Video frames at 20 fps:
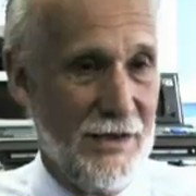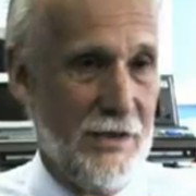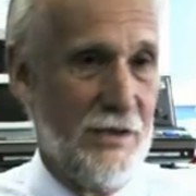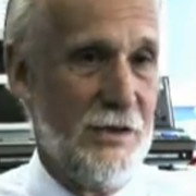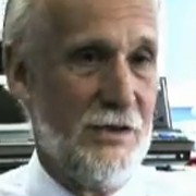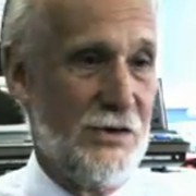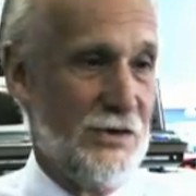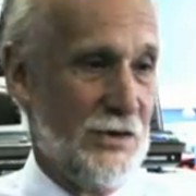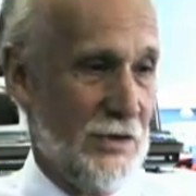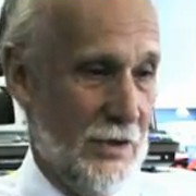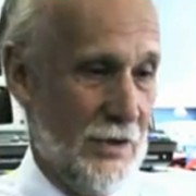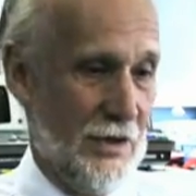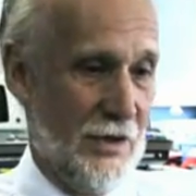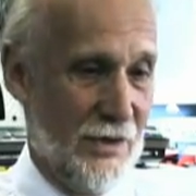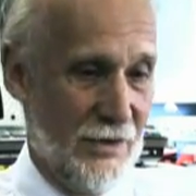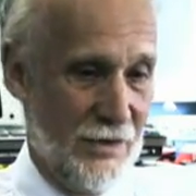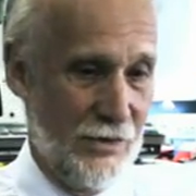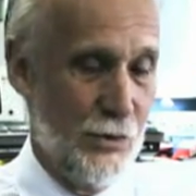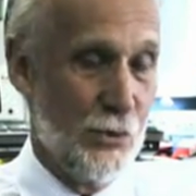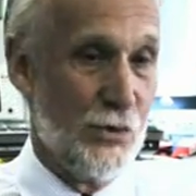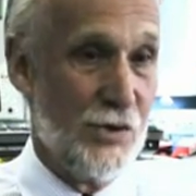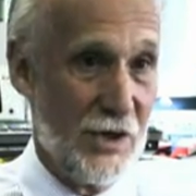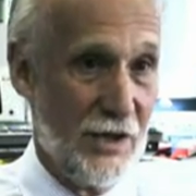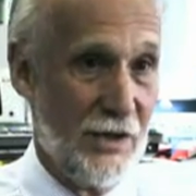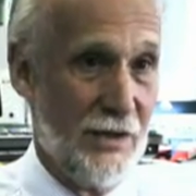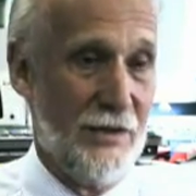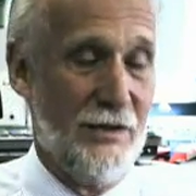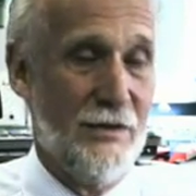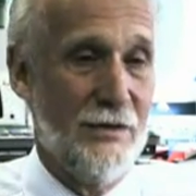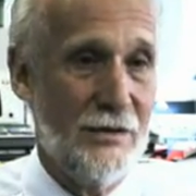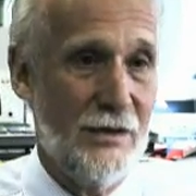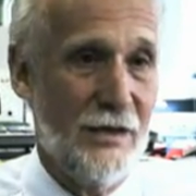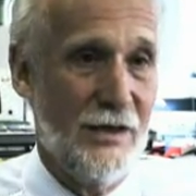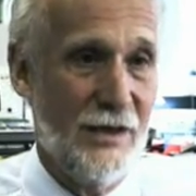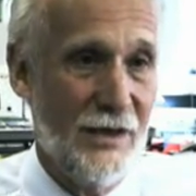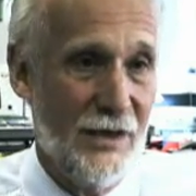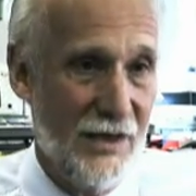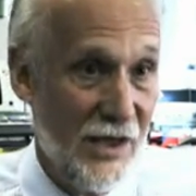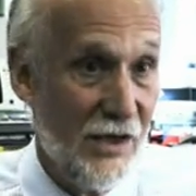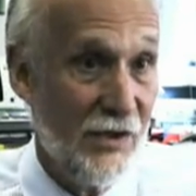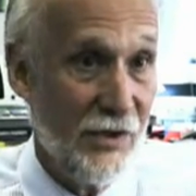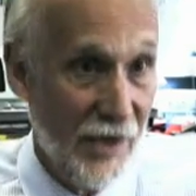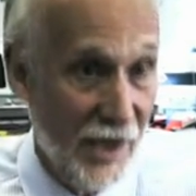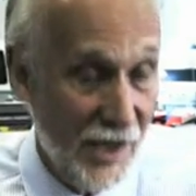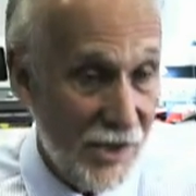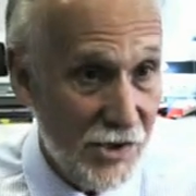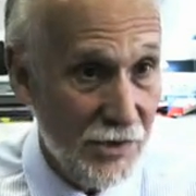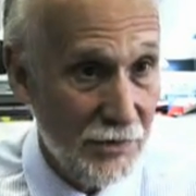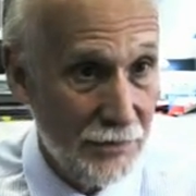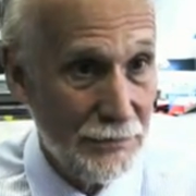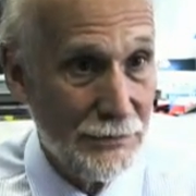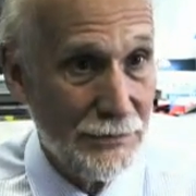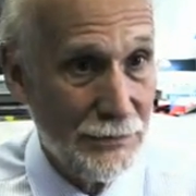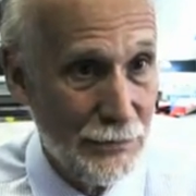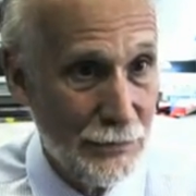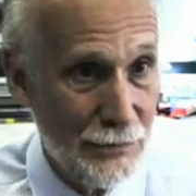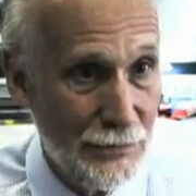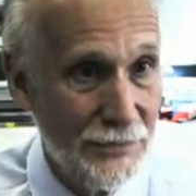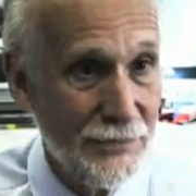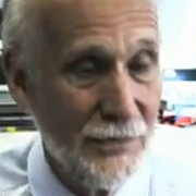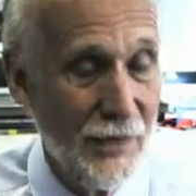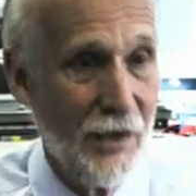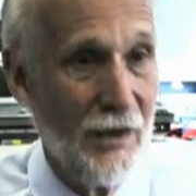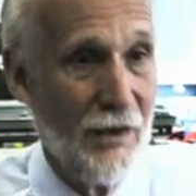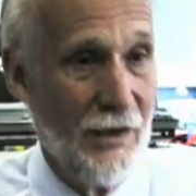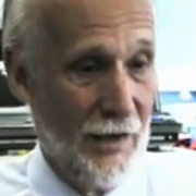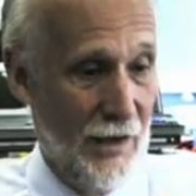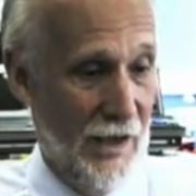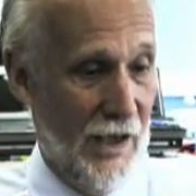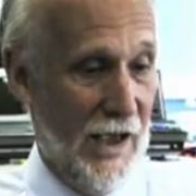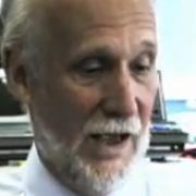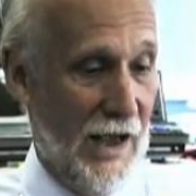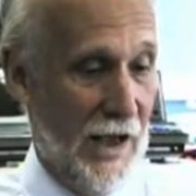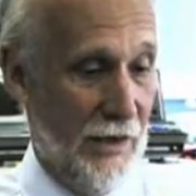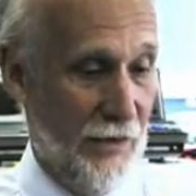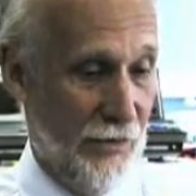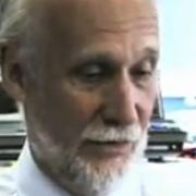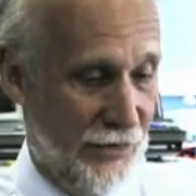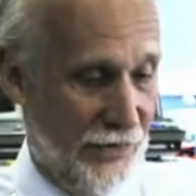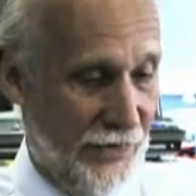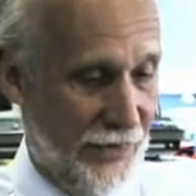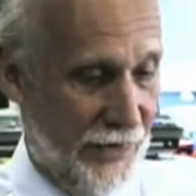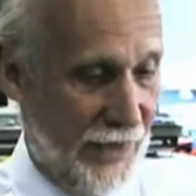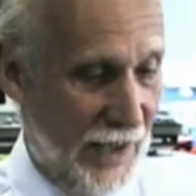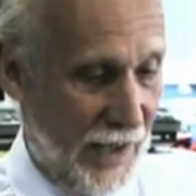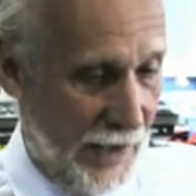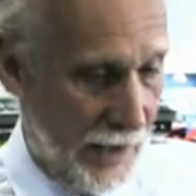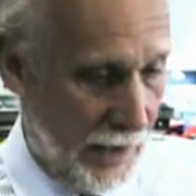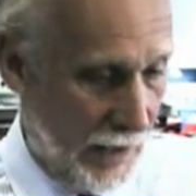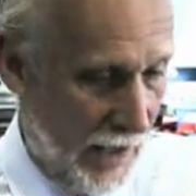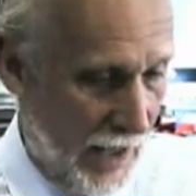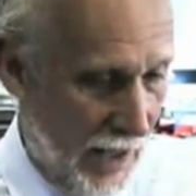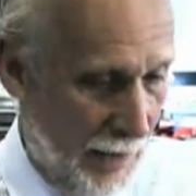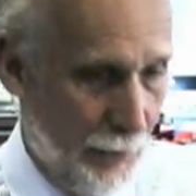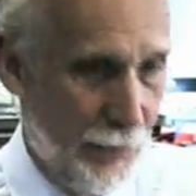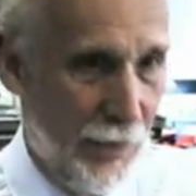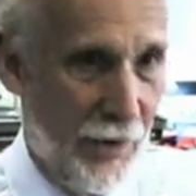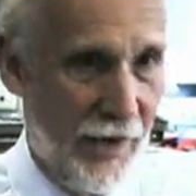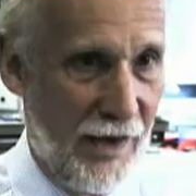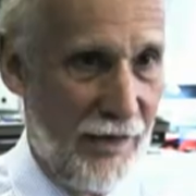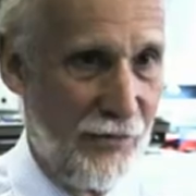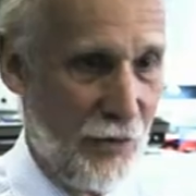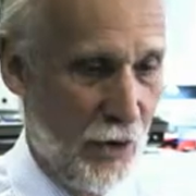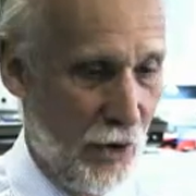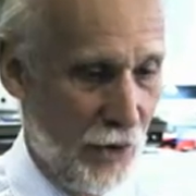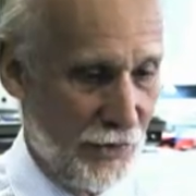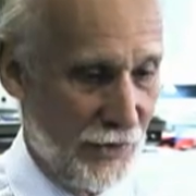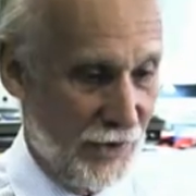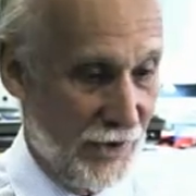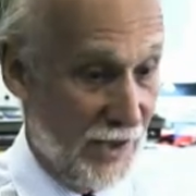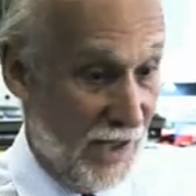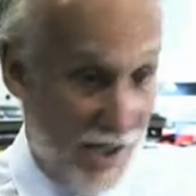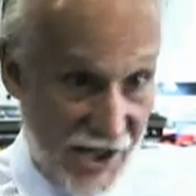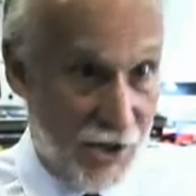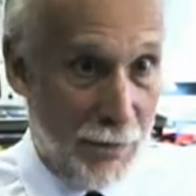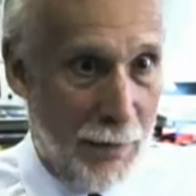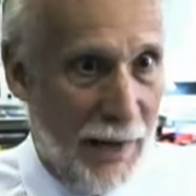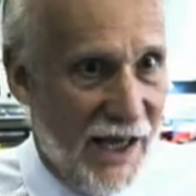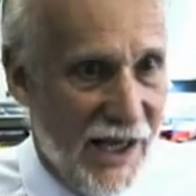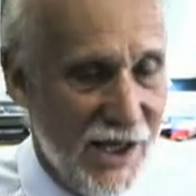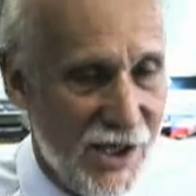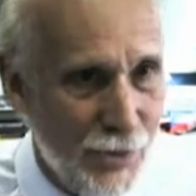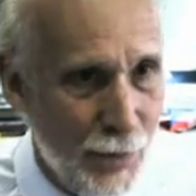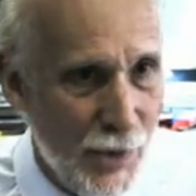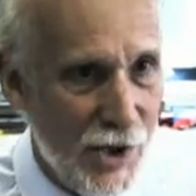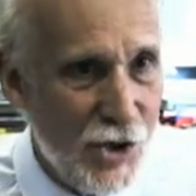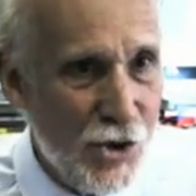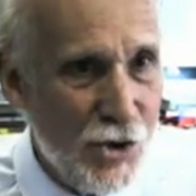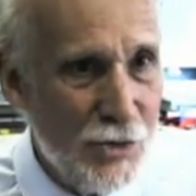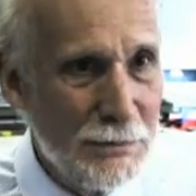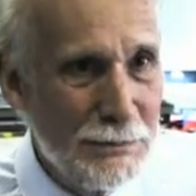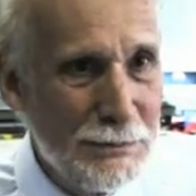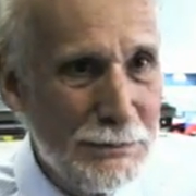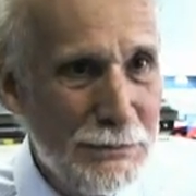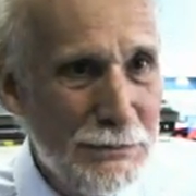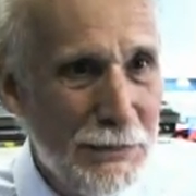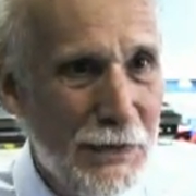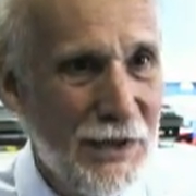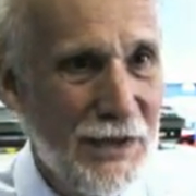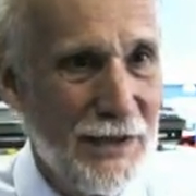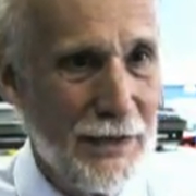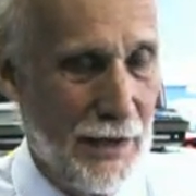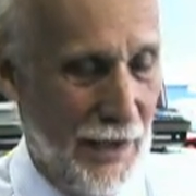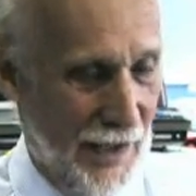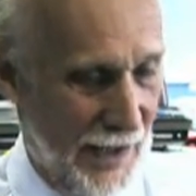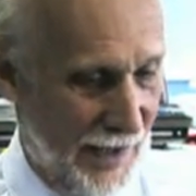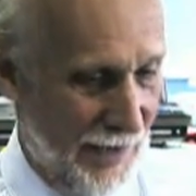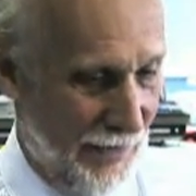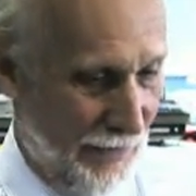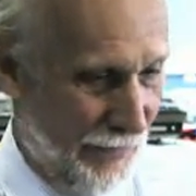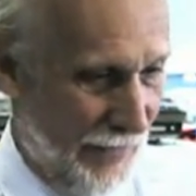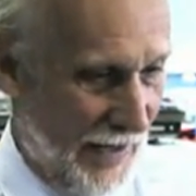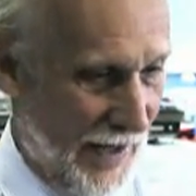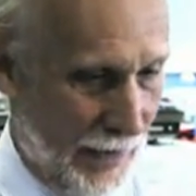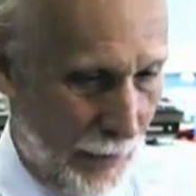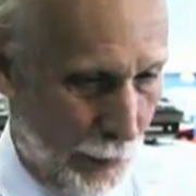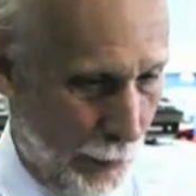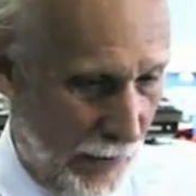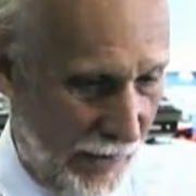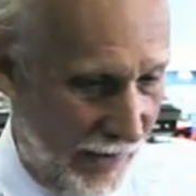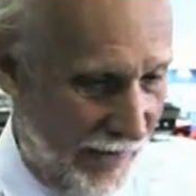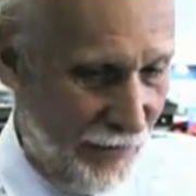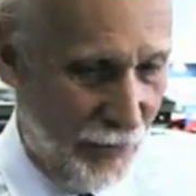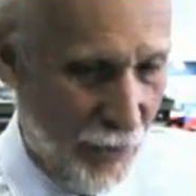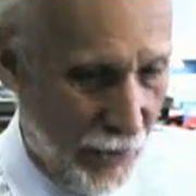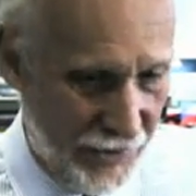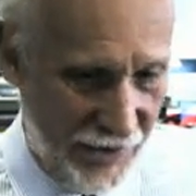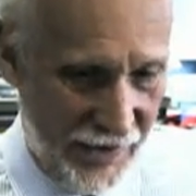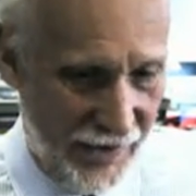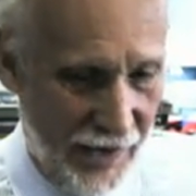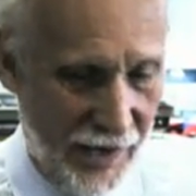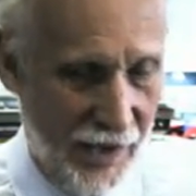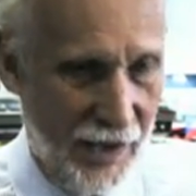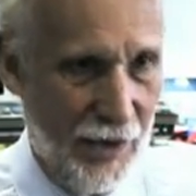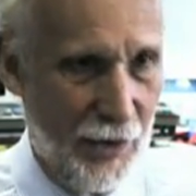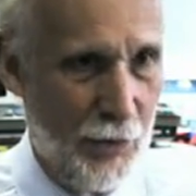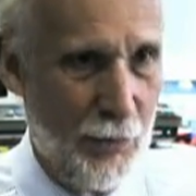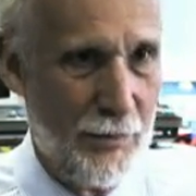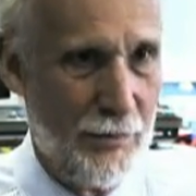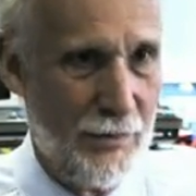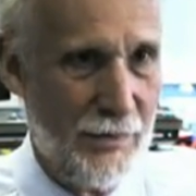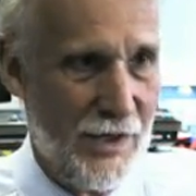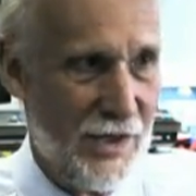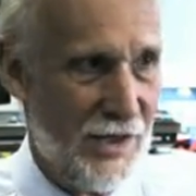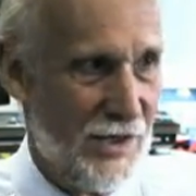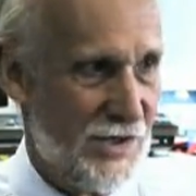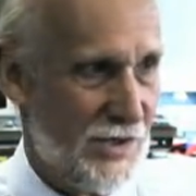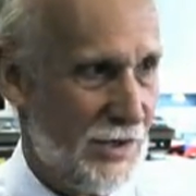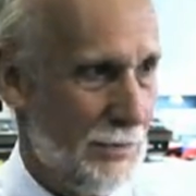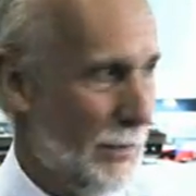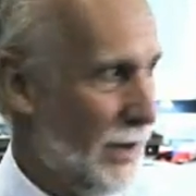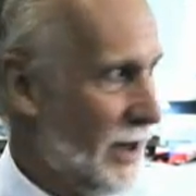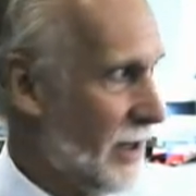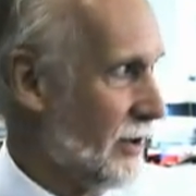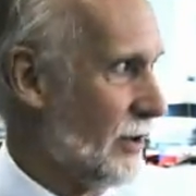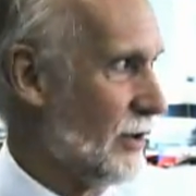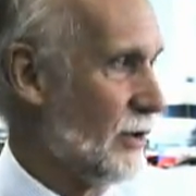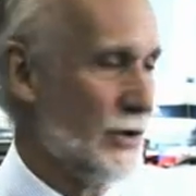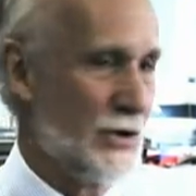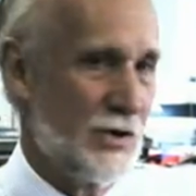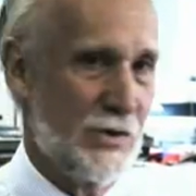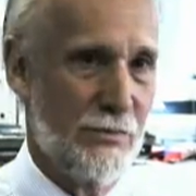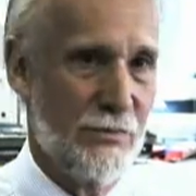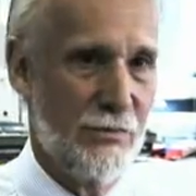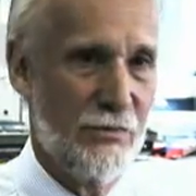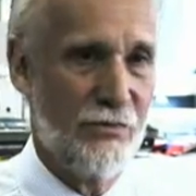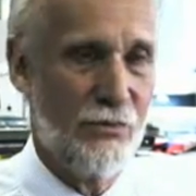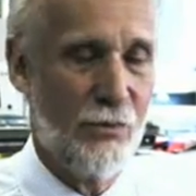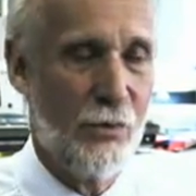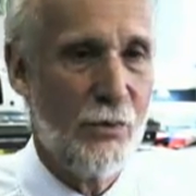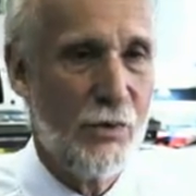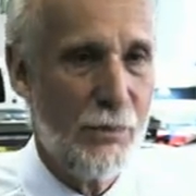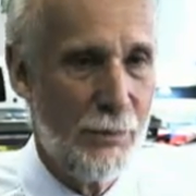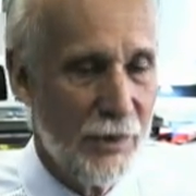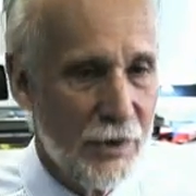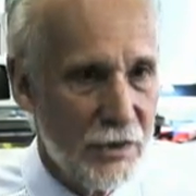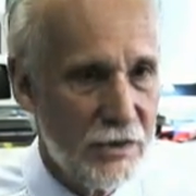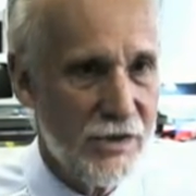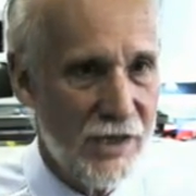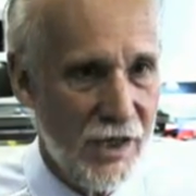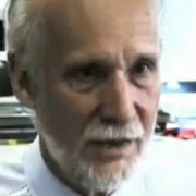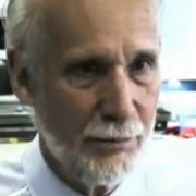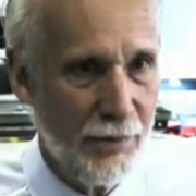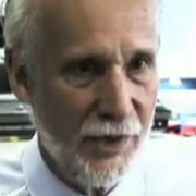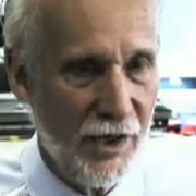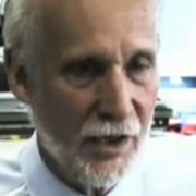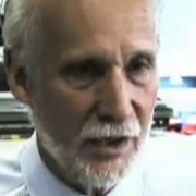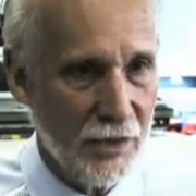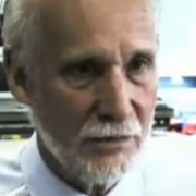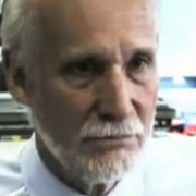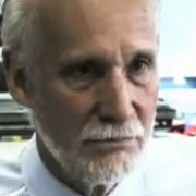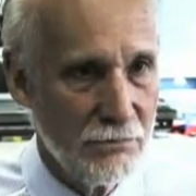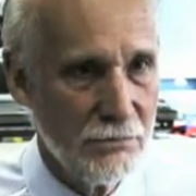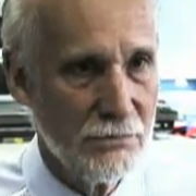is using Ethernet, and that little hub that they've got is a packet switch, and in fact what they've got in their home is a microcosm of what we built at NPL.